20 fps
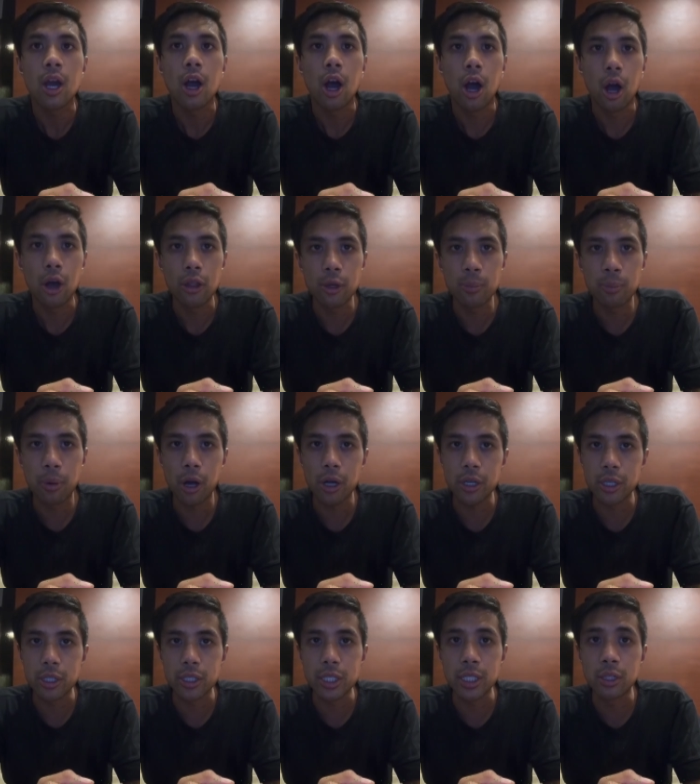Other
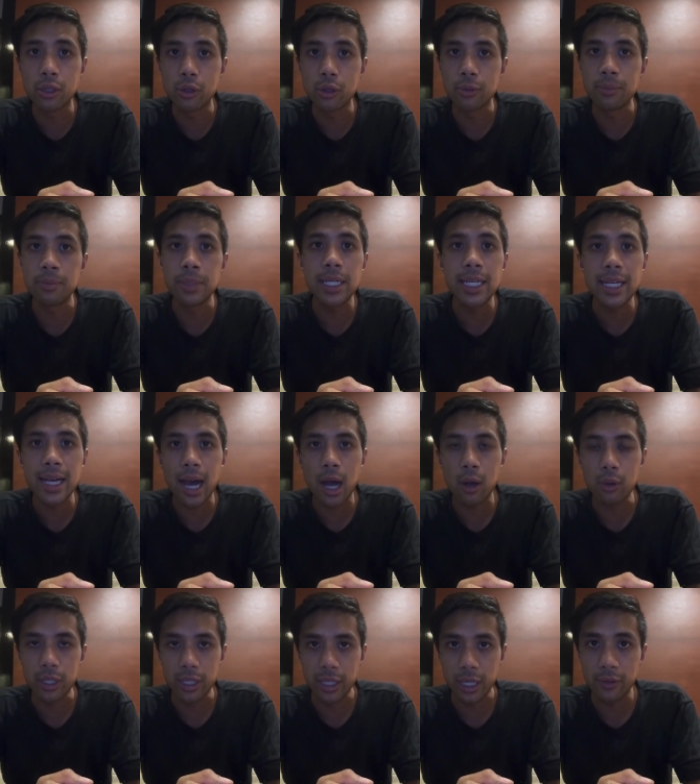partners include media
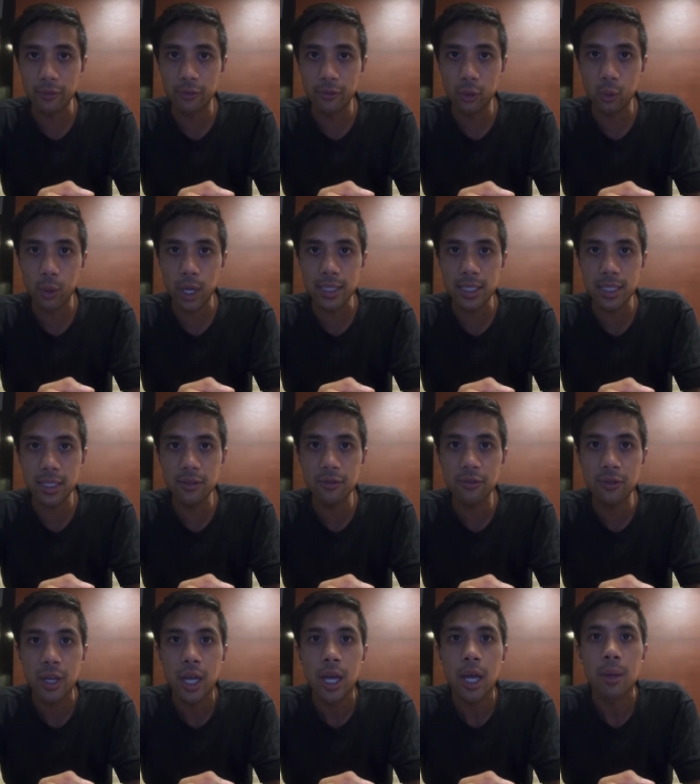outlet
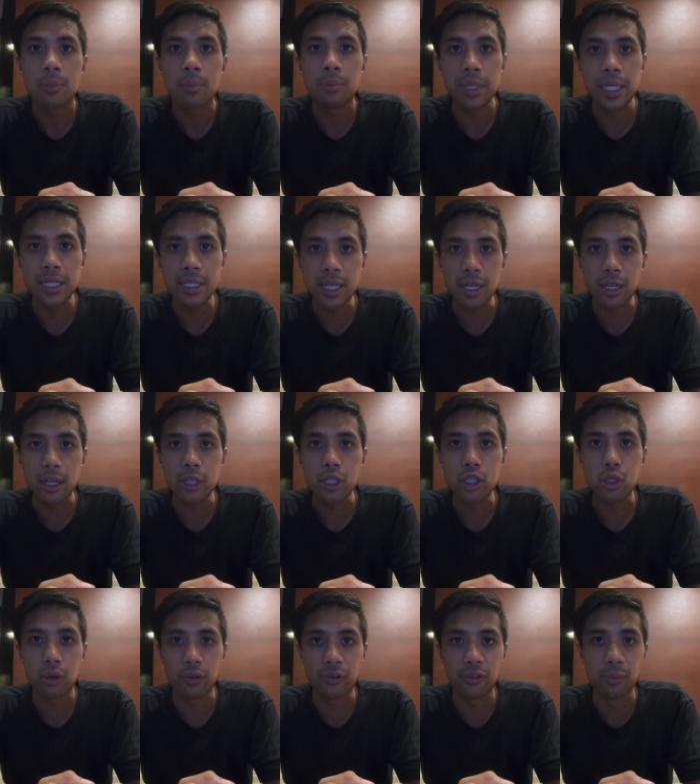Influensive, Beta,
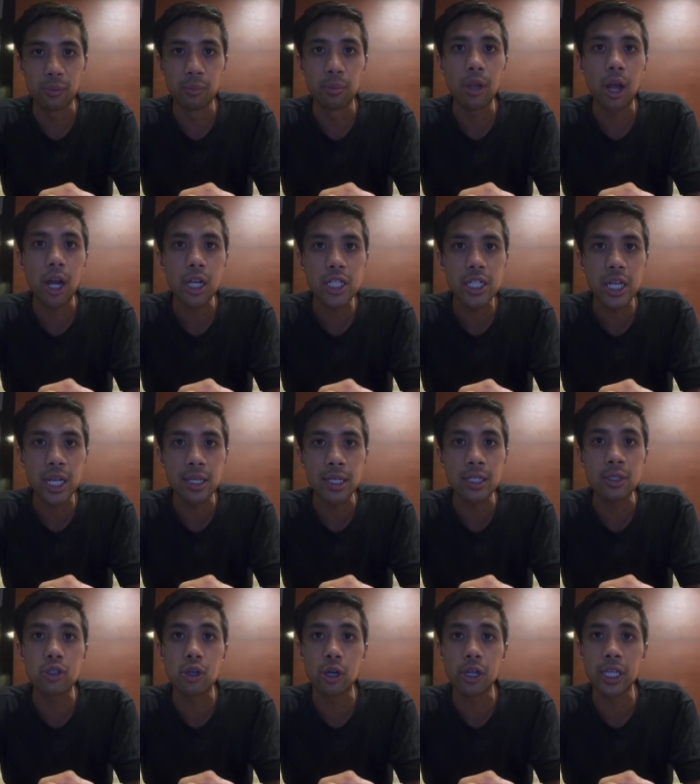short for Blockchain
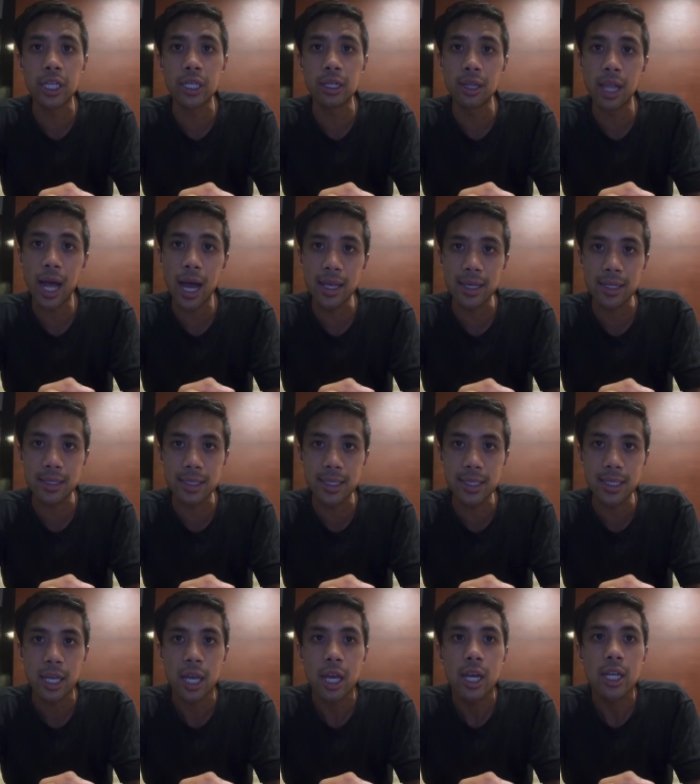and Trucking
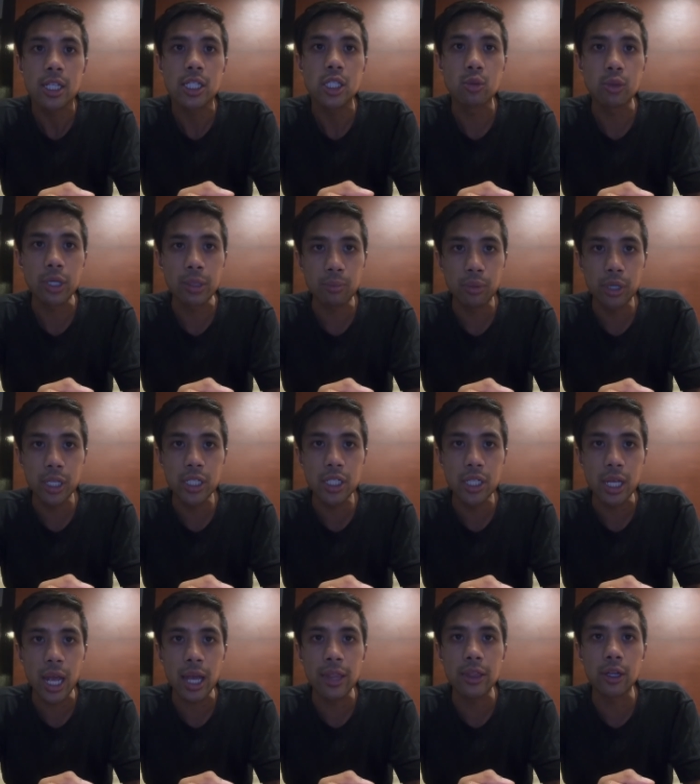Alliance,
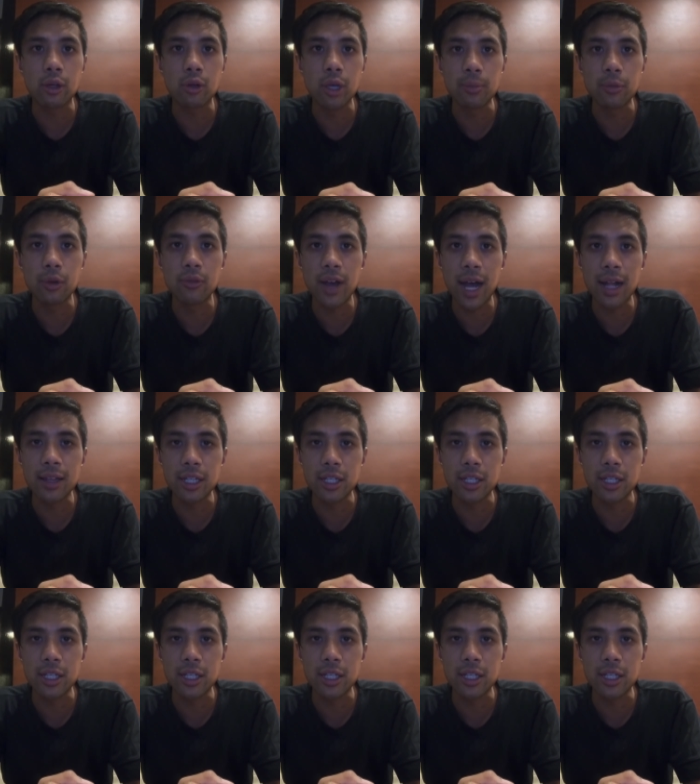Sweetbridge, and the Crypto Valley